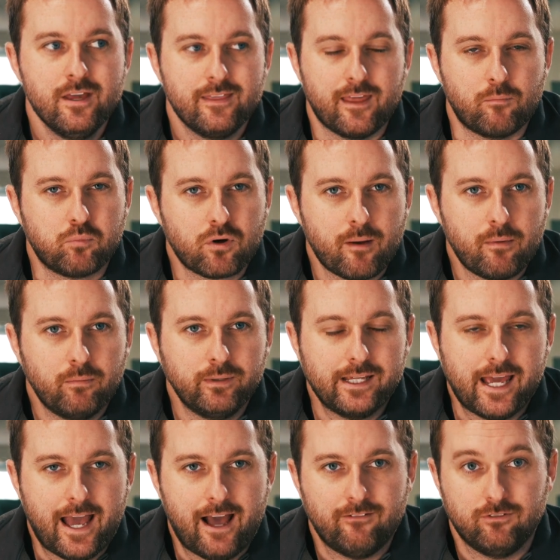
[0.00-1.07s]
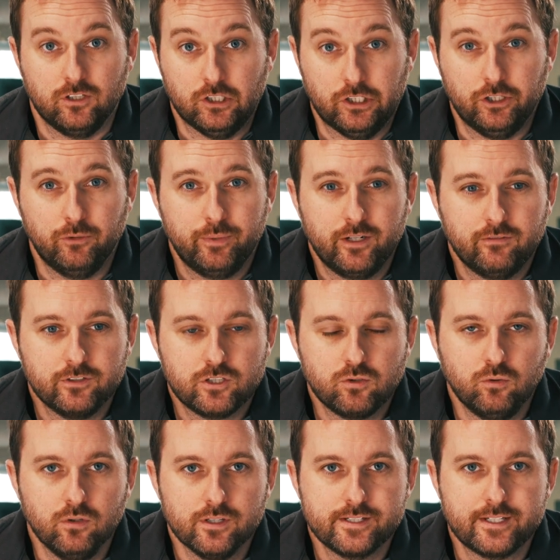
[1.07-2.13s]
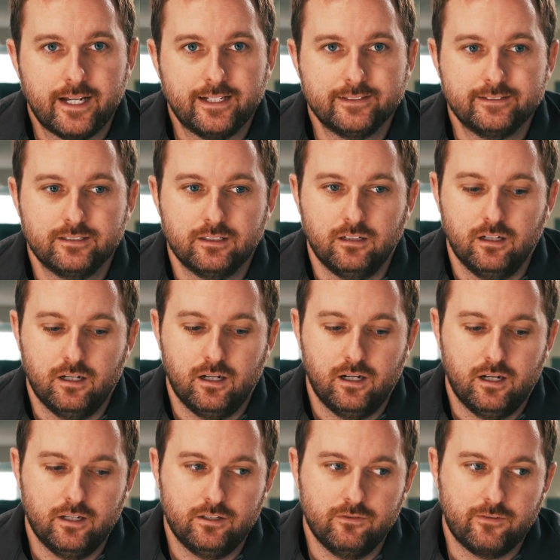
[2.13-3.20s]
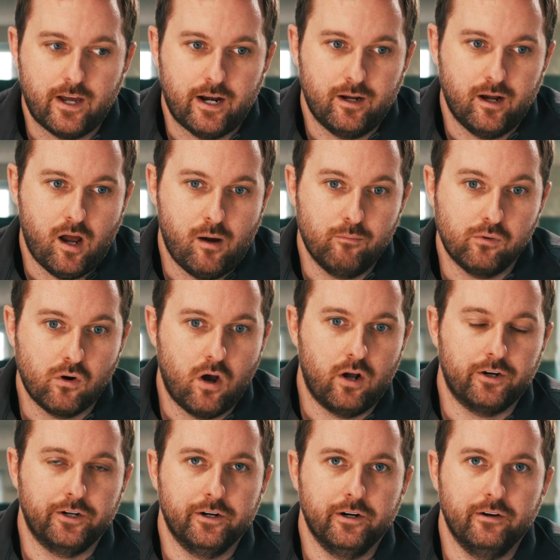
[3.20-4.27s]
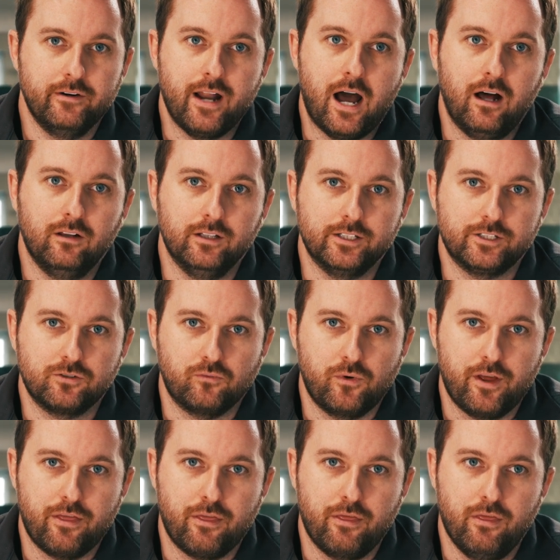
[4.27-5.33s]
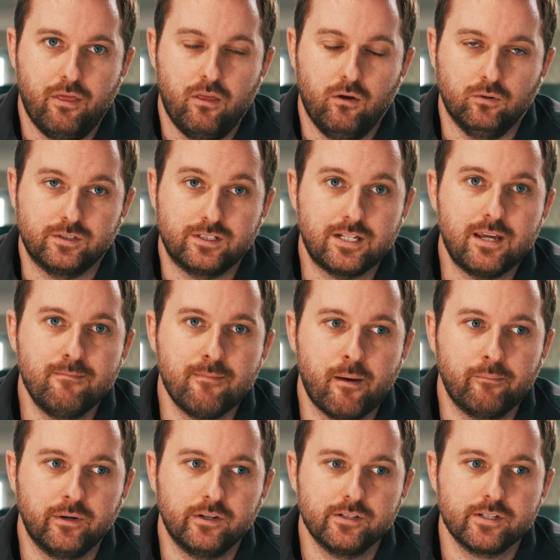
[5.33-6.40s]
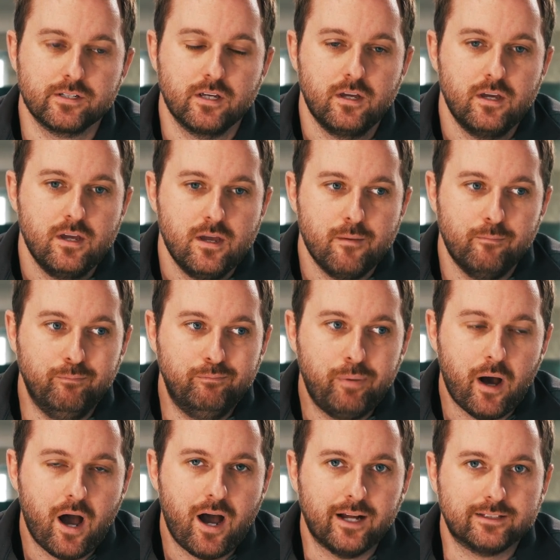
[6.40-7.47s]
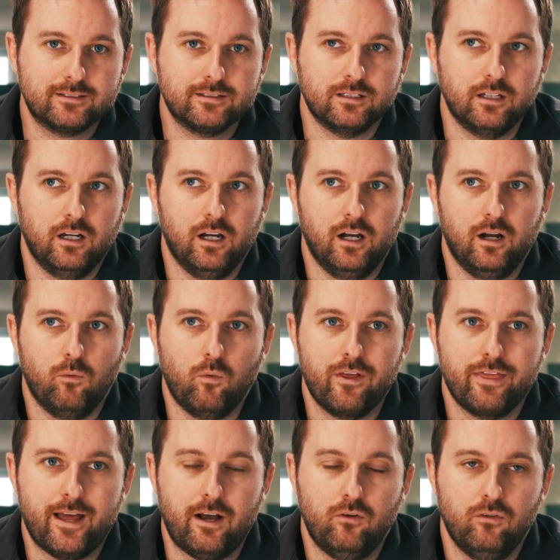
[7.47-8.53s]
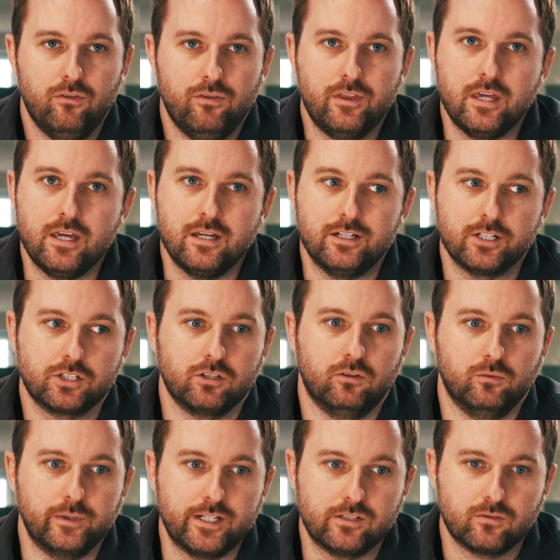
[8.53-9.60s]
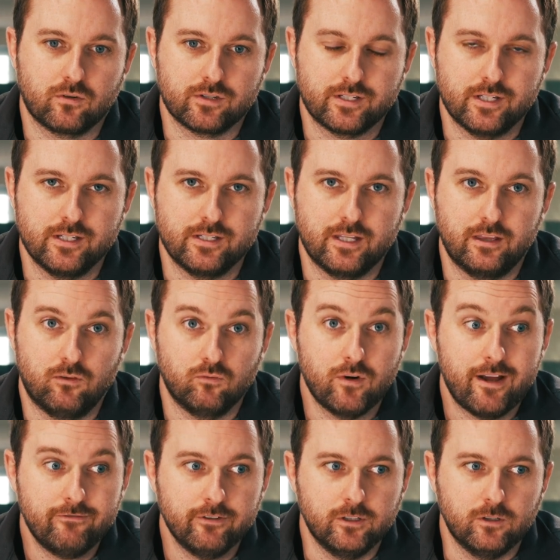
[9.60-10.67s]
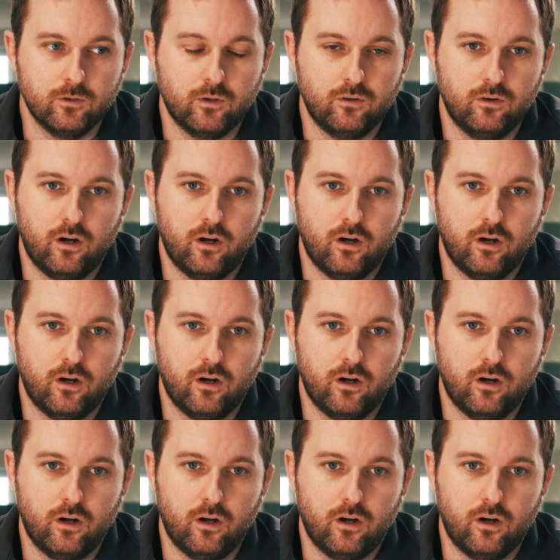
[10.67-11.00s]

They probably have a little bit of a tool set. You've got a broader knowledge with those team members, but without the additional resources and the revenue,